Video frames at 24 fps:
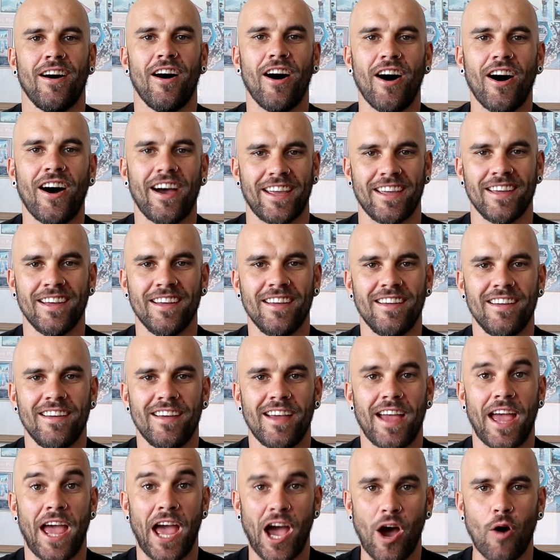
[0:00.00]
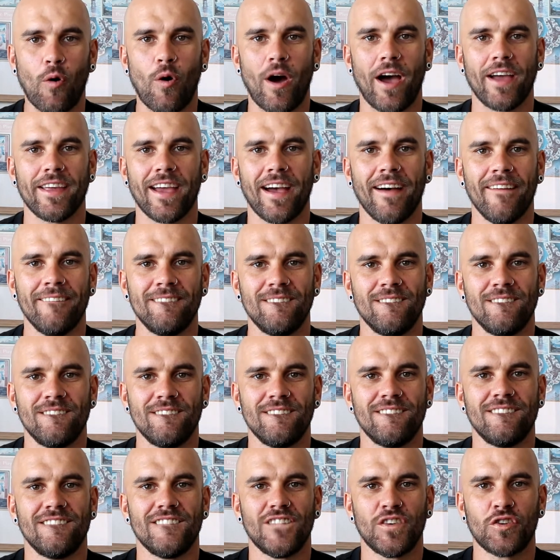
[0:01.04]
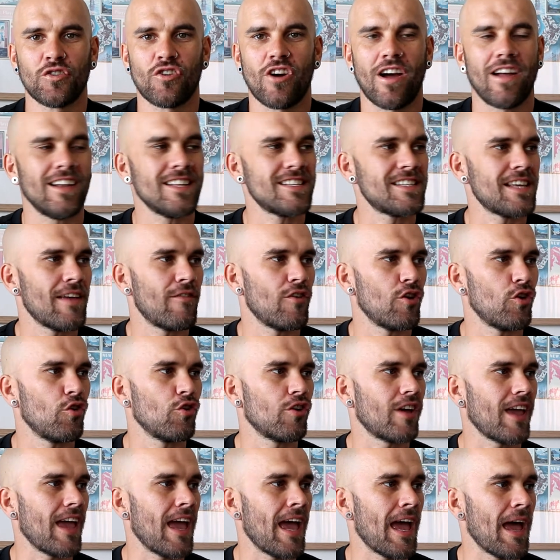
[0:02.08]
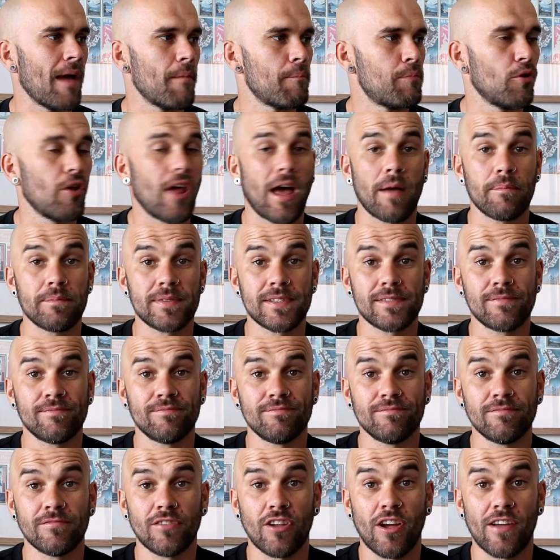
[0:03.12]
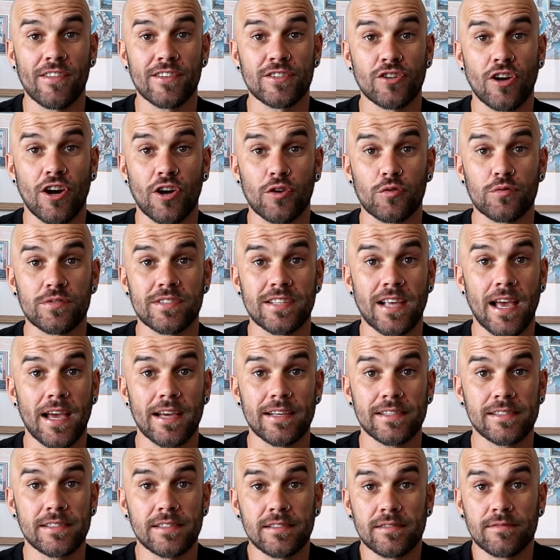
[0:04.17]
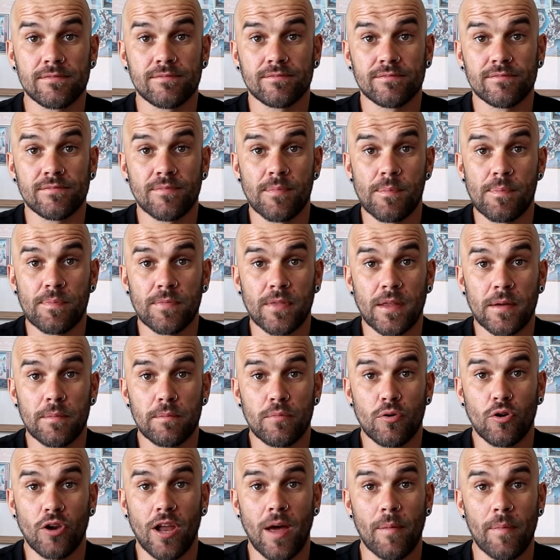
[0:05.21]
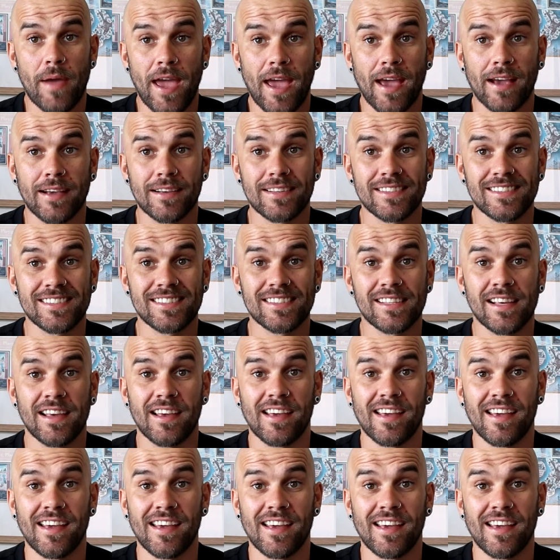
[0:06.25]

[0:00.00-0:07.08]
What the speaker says: Hi, how are ya? All right, let's have a look at pull-ups. Like the title says, pull-up hacks.